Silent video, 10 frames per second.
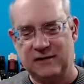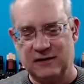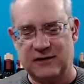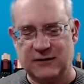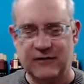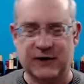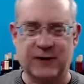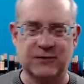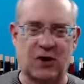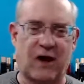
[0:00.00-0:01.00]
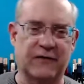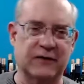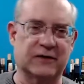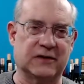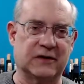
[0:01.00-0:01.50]
some of it comes off
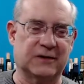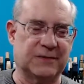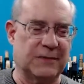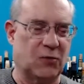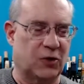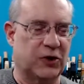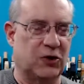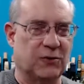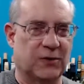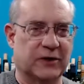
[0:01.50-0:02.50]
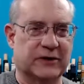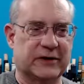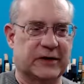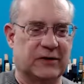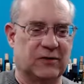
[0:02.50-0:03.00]
as a bit more humorous
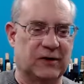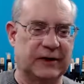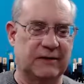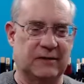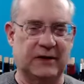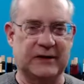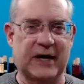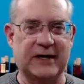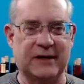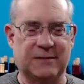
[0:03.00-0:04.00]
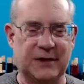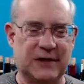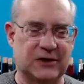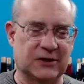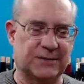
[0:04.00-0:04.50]
than it really intended to be,
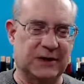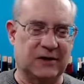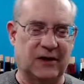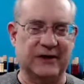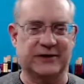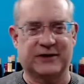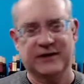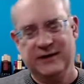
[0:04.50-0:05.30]
just because,